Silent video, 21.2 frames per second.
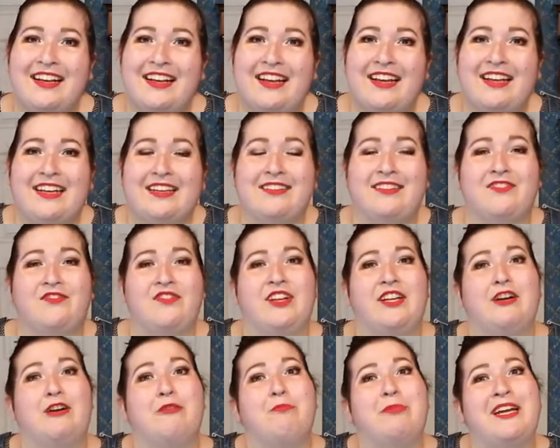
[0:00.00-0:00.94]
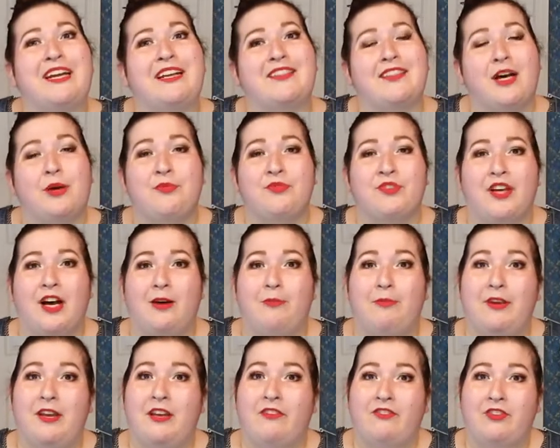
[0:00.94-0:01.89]
And give this video a big thumbs
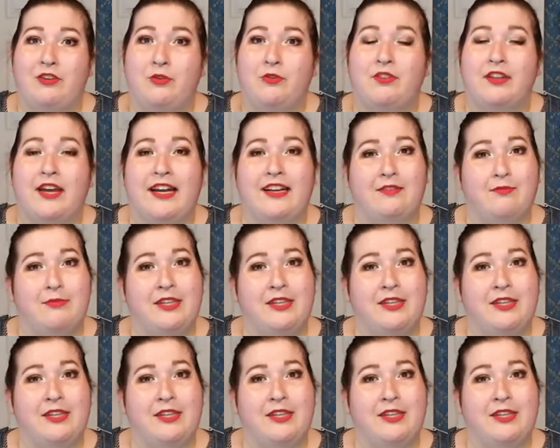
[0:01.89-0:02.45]
up if you'd like